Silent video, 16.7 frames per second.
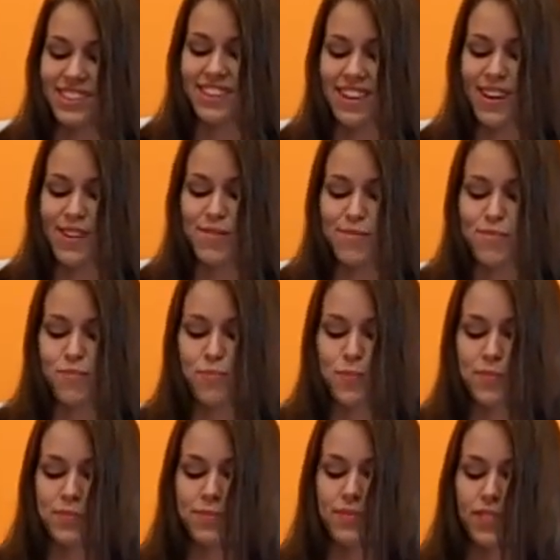
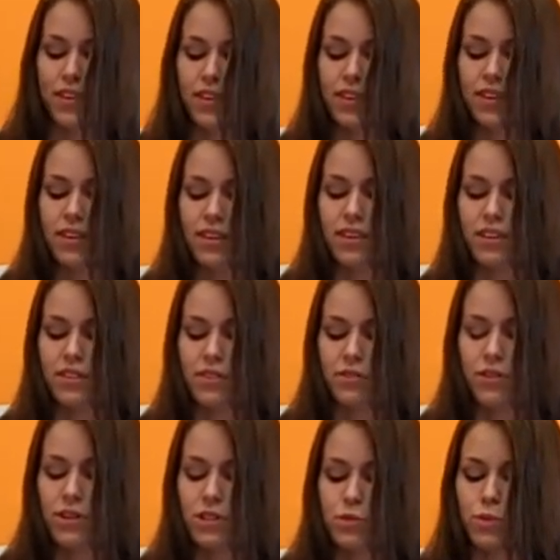The
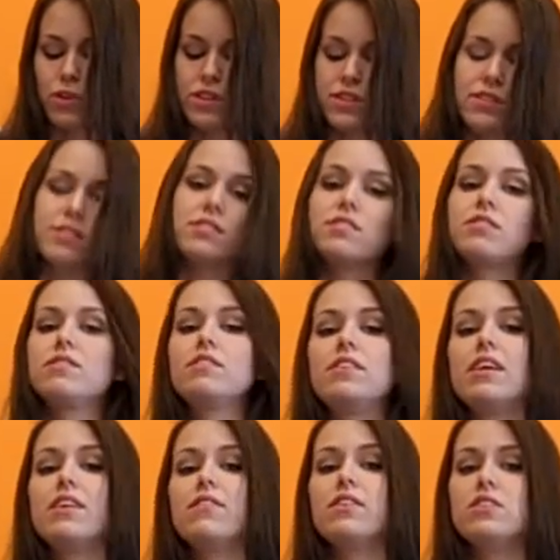first one is
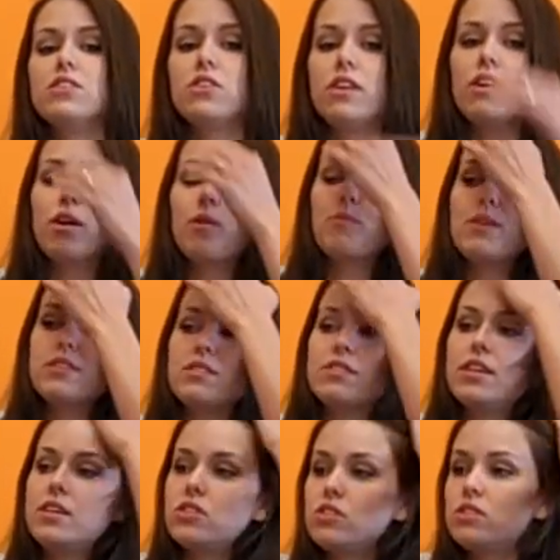give a generic
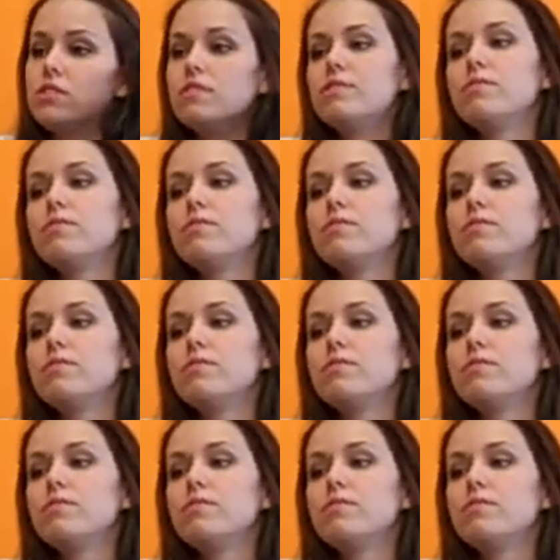presentation.